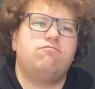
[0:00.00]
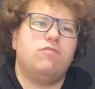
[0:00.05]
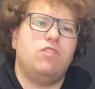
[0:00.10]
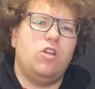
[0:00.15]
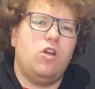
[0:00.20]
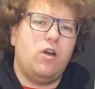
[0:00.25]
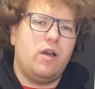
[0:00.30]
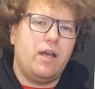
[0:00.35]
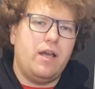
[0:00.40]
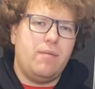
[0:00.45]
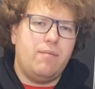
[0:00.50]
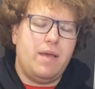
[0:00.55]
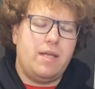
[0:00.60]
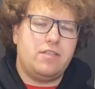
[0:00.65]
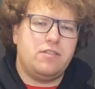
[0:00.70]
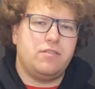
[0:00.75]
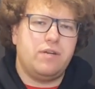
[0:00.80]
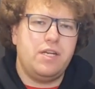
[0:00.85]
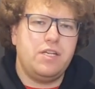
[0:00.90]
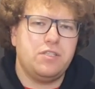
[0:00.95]
longer
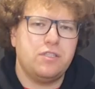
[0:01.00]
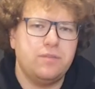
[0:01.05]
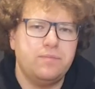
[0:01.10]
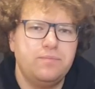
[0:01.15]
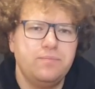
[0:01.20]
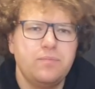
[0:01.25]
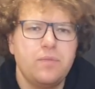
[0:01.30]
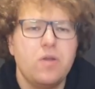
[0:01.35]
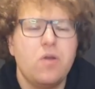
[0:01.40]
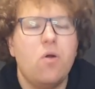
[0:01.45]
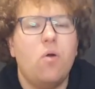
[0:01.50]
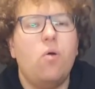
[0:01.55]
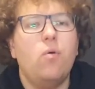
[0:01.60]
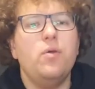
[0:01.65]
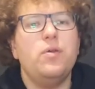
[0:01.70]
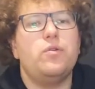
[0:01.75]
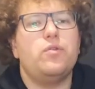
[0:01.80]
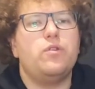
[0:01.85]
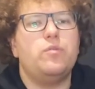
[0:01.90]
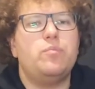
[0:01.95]
maturation,
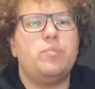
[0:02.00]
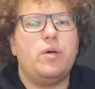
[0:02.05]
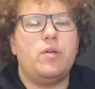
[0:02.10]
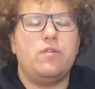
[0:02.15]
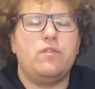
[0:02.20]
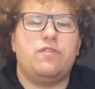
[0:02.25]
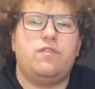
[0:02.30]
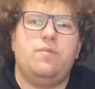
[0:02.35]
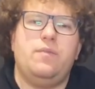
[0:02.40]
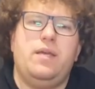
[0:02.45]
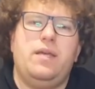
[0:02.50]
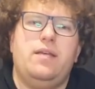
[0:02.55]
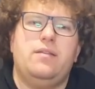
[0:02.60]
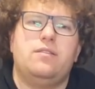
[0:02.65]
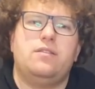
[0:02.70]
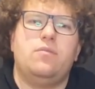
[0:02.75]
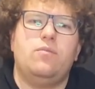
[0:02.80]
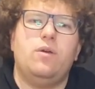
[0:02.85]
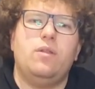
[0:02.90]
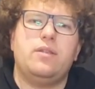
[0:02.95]
or you could bottle from there.
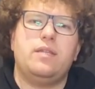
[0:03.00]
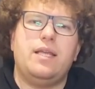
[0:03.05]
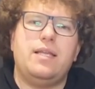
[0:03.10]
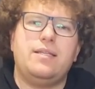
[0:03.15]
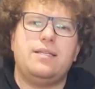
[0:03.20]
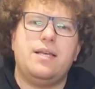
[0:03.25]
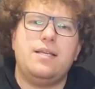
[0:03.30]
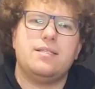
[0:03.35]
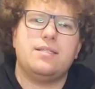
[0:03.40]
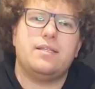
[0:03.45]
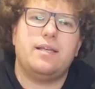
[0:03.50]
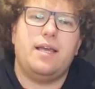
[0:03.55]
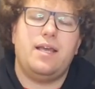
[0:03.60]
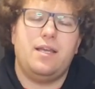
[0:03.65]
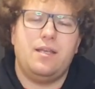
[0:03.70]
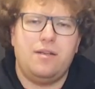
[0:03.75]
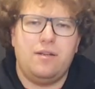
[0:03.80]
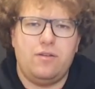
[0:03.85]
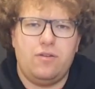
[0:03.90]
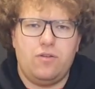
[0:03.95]
So what that does allow
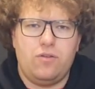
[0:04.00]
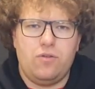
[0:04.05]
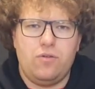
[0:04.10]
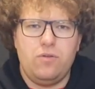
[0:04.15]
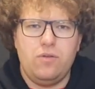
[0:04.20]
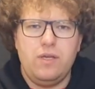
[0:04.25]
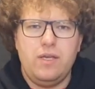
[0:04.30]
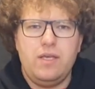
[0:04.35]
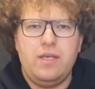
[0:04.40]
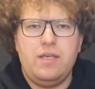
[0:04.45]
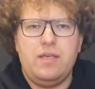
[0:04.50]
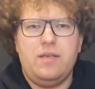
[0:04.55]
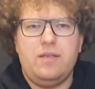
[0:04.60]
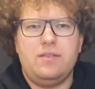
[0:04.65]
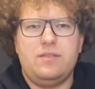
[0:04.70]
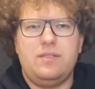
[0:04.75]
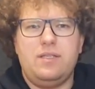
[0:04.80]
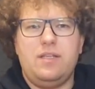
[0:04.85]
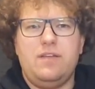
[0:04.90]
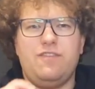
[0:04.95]
you to do,
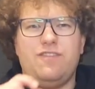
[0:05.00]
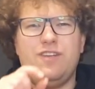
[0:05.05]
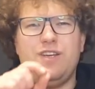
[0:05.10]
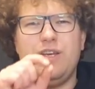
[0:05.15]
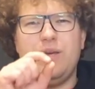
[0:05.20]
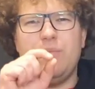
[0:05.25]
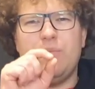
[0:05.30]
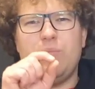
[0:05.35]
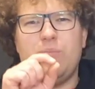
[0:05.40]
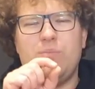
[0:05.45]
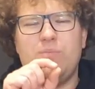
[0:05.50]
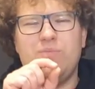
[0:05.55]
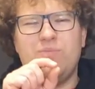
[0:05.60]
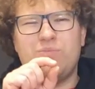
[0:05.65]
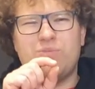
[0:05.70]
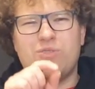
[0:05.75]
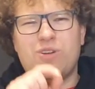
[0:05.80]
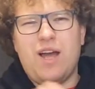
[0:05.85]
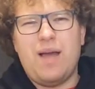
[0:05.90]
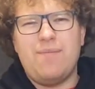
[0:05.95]
instead of
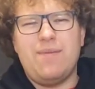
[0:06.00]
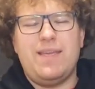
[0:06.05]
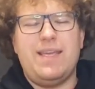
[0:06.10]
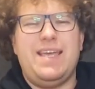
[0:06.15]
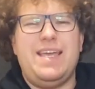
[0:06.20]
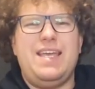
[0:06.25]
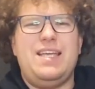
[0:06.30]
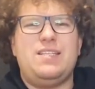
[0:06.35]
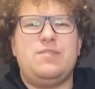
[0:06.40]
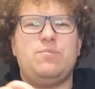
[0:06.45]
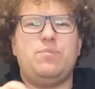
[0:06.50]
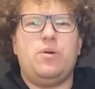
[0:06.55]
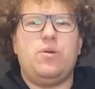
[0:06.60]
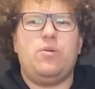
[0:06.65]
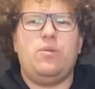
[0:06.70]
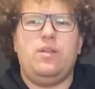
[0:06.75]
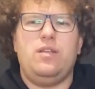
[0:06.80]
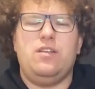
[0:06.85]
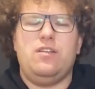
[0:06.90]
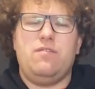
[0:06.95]
priming each
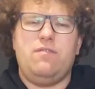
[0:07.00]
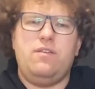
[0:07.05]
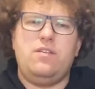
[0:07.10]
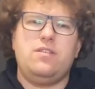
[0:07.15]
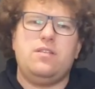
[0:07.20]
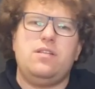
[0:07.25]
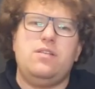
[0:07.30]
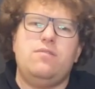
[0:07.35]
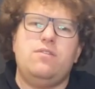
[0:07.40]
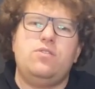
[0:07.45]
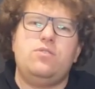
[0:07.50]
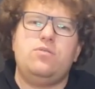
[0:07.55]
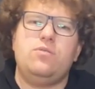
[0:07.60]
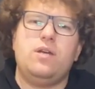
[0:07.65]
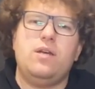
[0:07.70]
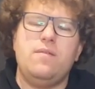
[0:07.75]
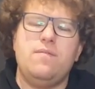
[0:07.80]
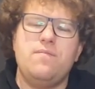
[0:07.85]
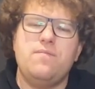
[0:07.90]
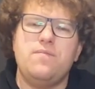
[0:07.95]
bottle individually with
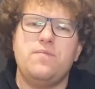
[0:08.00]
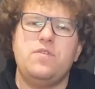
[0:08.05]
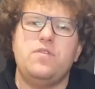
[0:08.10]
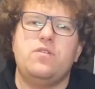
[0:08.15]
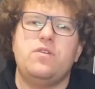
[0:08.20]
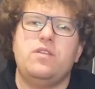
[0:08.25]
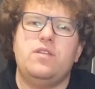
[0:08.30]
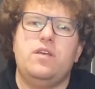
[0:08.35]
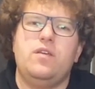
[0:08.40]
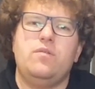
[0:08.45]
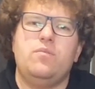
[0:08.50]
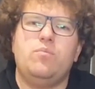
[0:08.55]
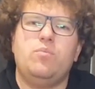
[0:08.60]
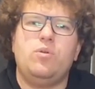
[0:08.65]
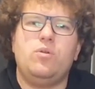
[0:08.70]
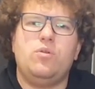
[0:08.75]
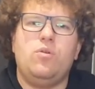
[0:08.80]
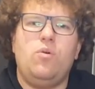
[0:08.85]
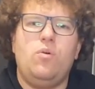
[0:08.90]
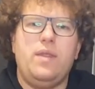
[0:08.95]
sugar, you can then
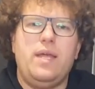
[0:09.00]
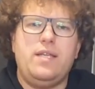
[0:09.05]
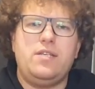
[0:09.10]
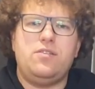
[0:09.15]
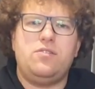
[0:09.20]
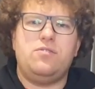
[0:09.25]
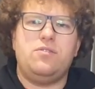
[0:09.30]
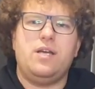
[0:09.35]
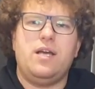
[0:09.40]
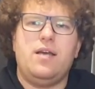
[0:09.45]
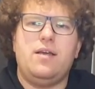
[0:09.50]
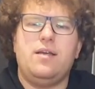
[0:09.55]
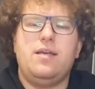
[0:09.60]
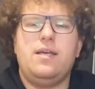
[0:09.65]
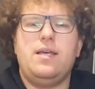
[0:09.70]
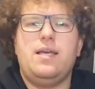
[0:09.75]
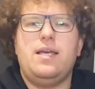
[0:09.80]
put all that sugar